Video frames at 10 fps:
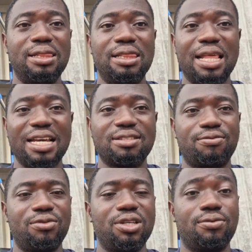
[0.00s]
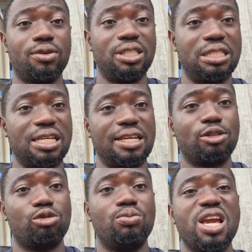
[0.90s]
last feed for the
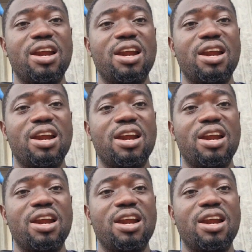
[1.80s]
day to be